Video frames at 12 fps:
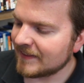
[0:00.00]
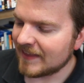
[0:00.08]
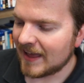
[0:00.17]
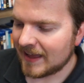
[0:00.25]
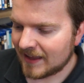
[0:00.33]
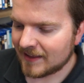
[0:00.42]

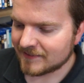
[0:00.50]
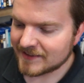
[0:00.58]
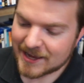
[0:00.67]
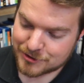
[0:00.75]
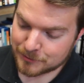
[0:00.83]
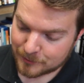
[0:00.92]
that has
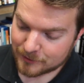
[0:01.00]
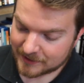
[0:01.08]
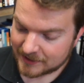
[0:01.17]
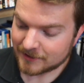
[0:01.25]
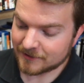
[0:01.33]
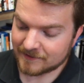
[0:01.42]
Natural Born
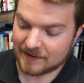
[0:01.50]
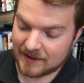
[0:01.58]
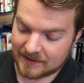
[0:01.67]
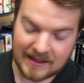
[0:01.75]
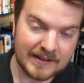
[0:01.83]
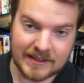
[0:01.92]
Killers
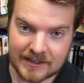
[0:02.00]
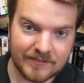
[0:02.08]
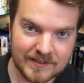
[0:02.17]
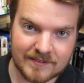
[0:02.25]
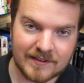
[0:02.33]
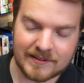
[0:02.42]
and Any
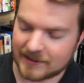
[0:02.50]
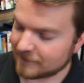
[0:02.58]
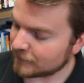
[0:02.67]
Given Sunday.